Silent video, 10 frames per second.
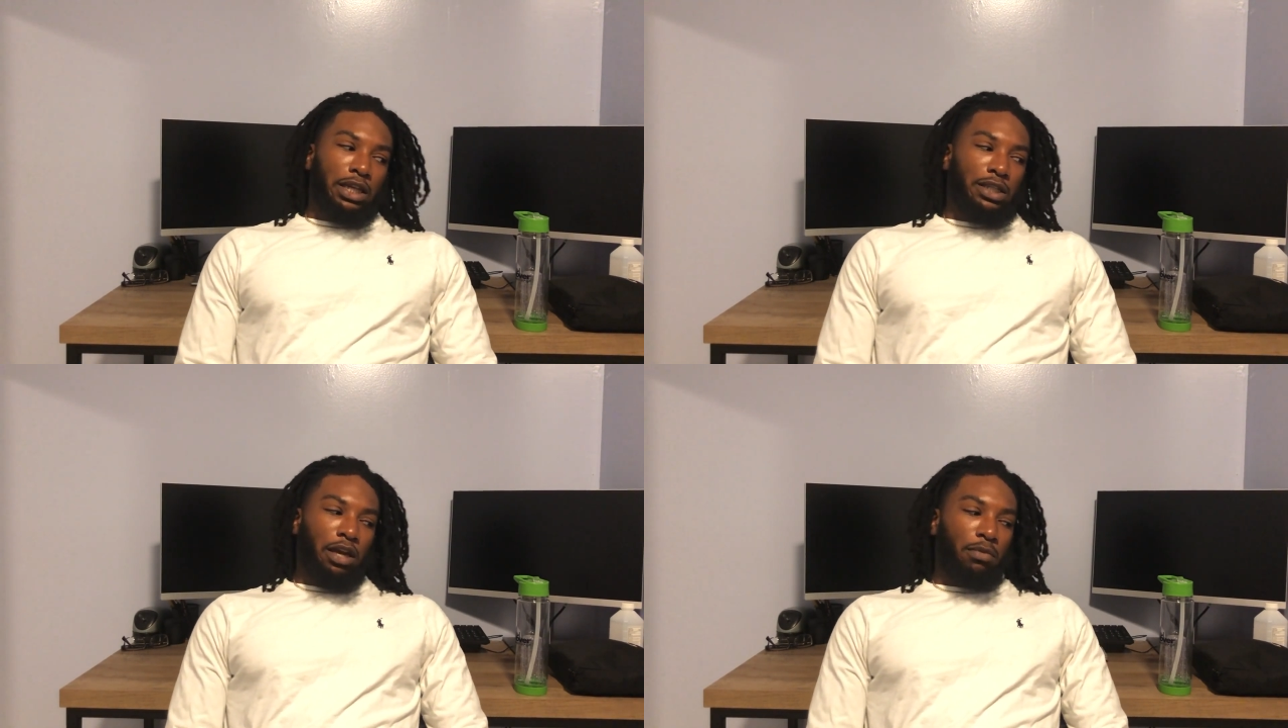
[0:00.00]

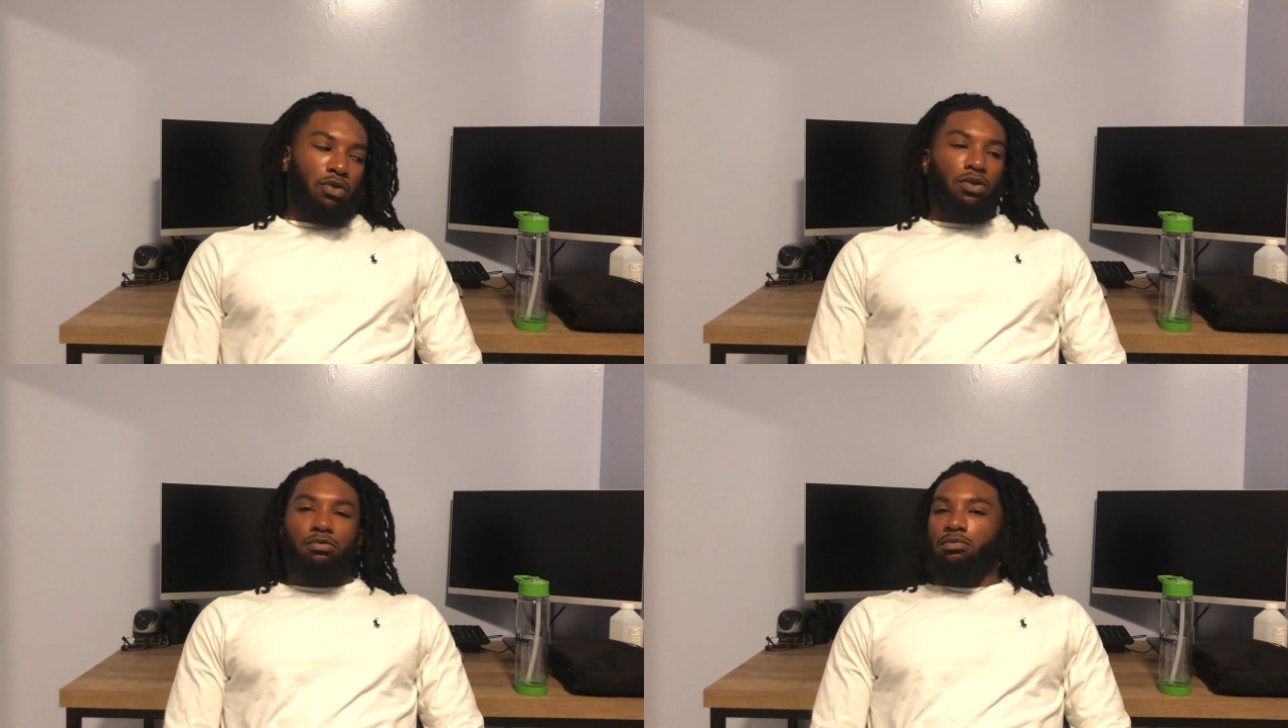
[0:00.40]
that stay in my
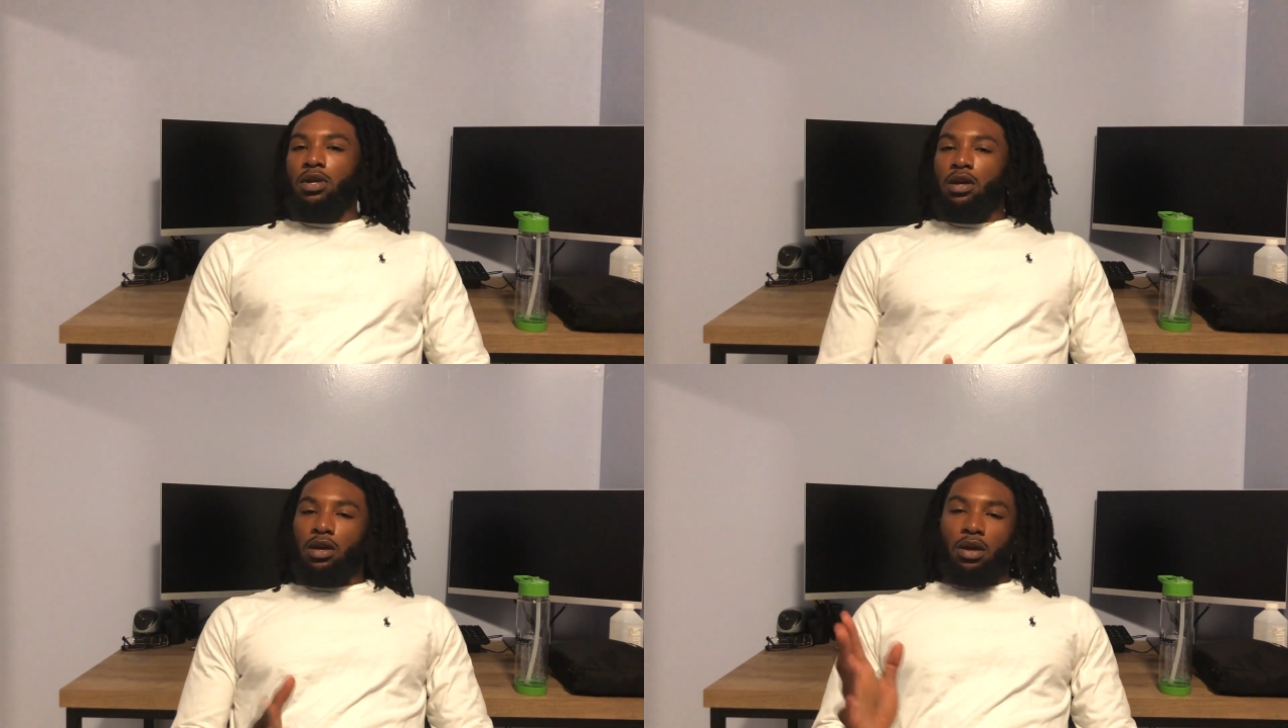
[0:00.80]
room.
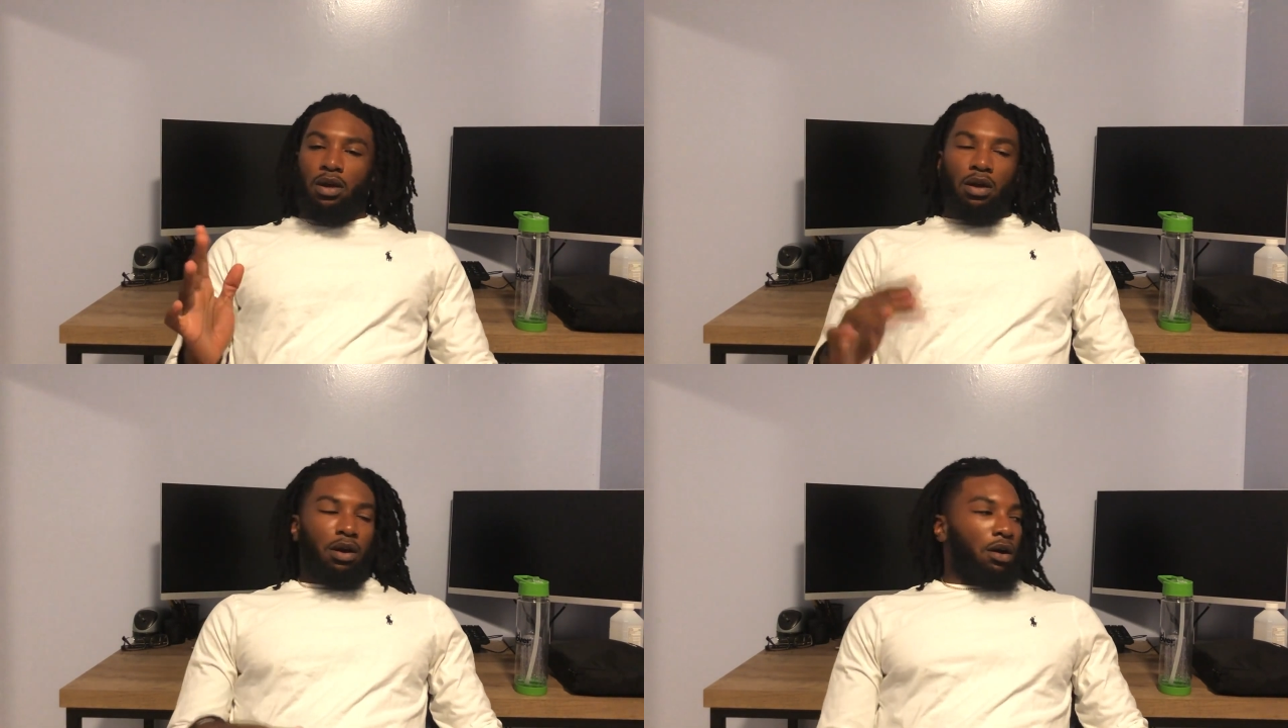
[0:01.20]

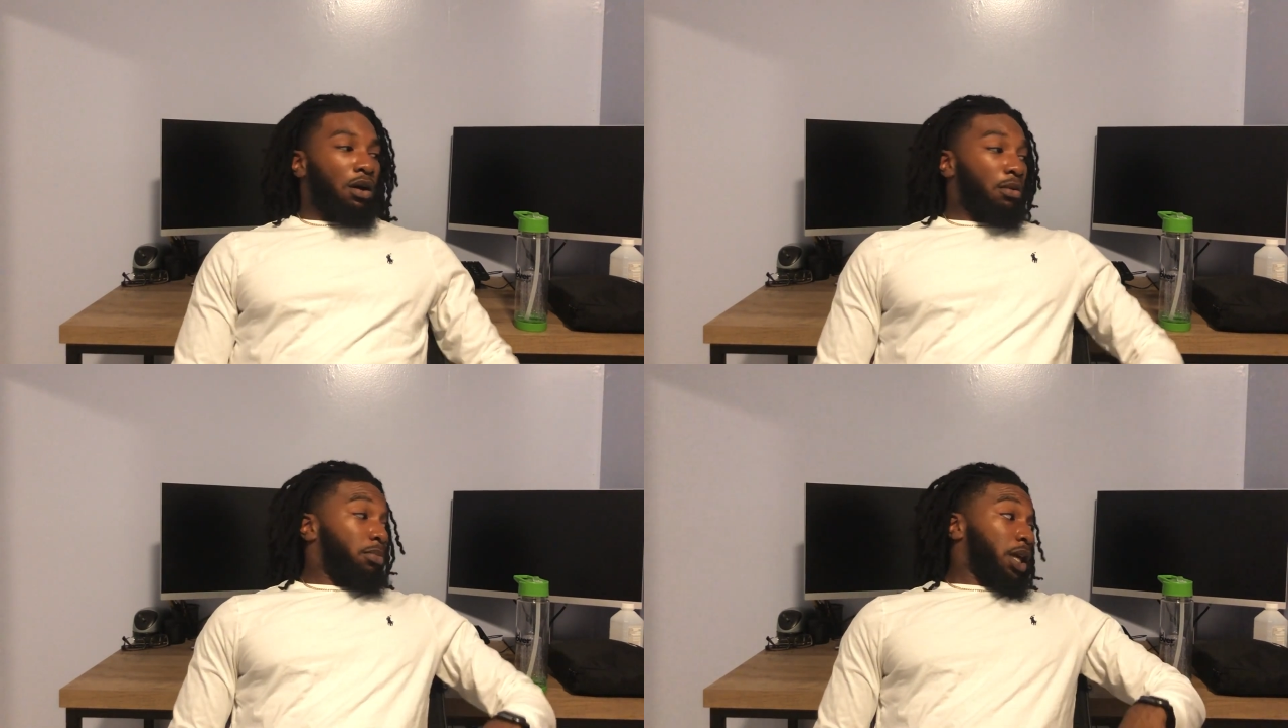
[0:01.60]

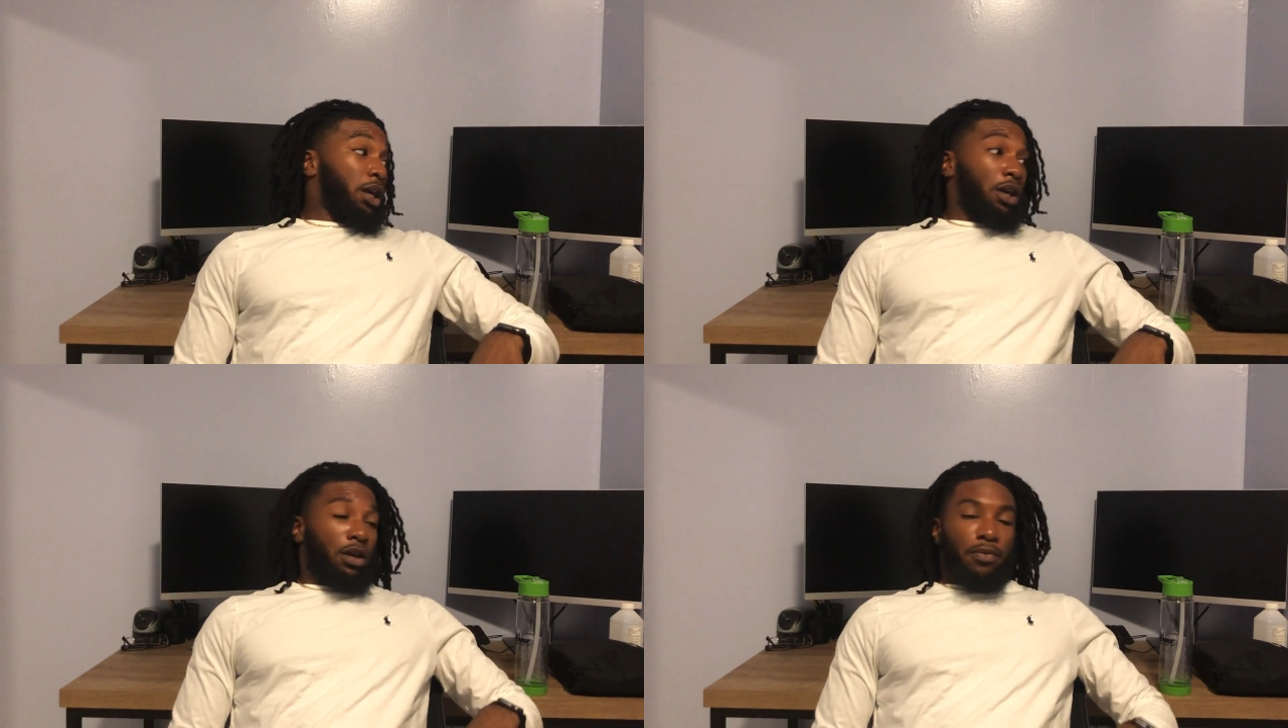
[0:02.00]
But
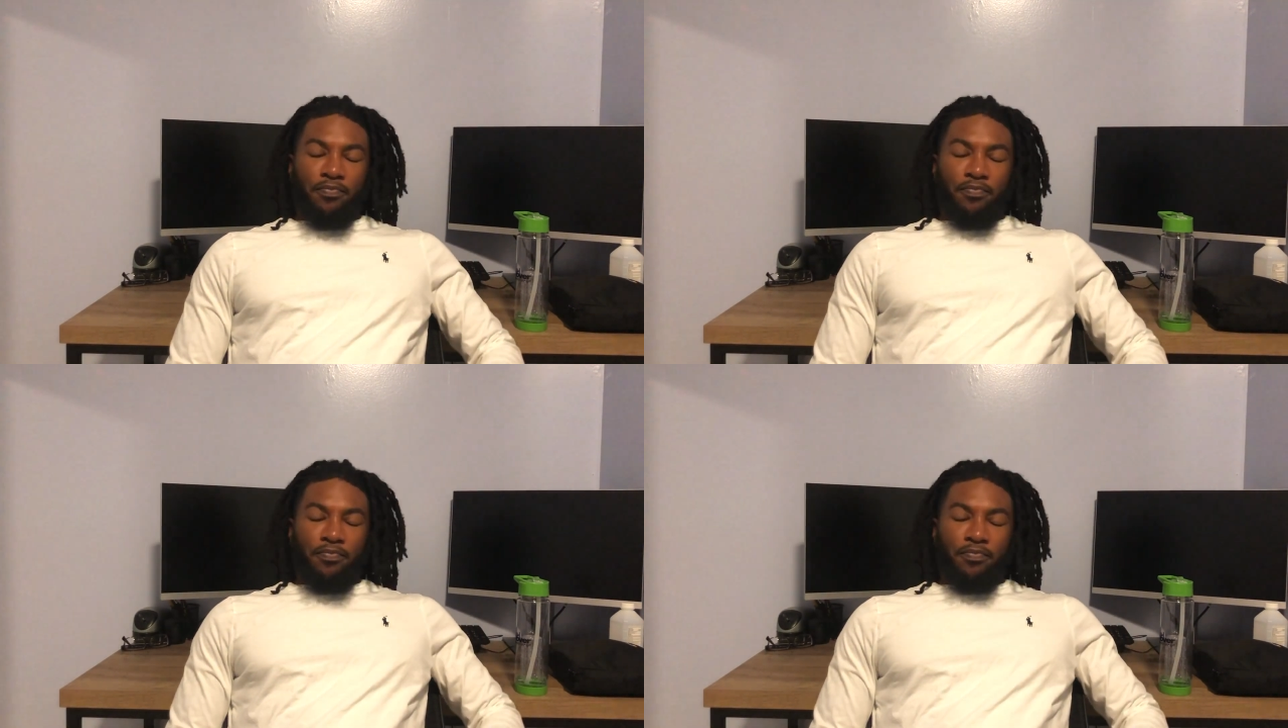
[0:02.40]
yeah.